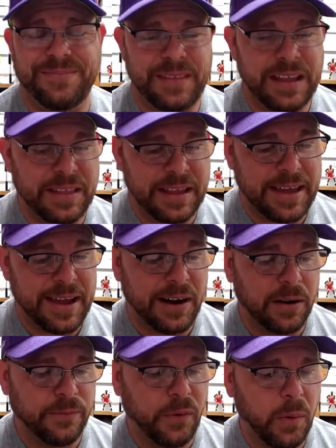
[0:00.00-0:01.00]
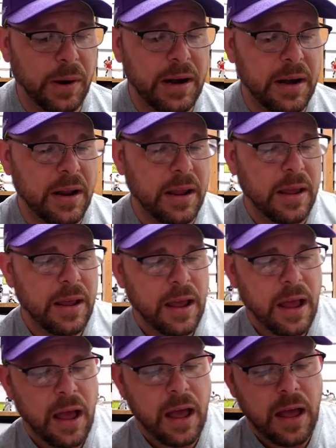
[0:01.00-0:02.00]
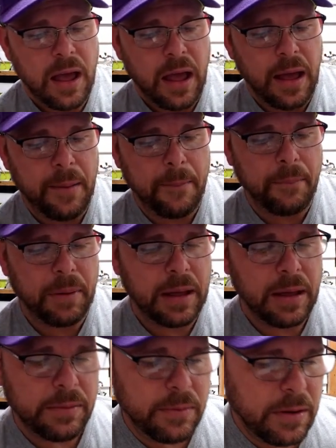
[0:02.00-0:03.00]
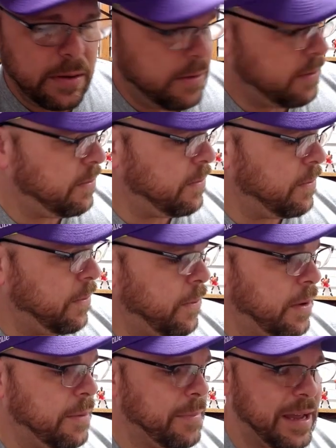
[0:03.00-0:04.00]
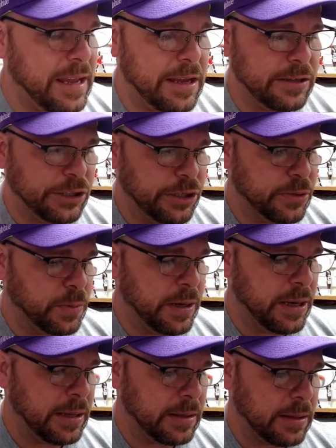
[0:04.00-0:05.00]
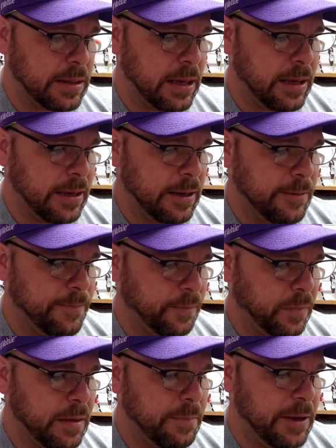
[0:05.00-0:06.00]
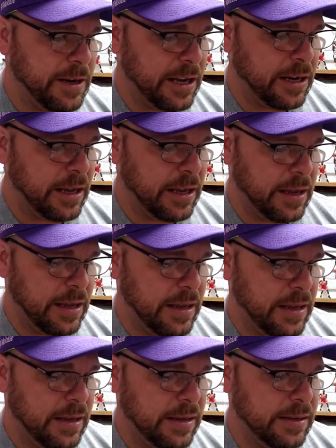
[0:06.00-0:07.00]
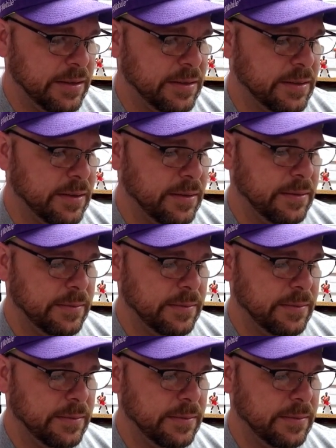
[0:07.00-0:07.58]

in the care for it, but one of my issues with uh, Panini is,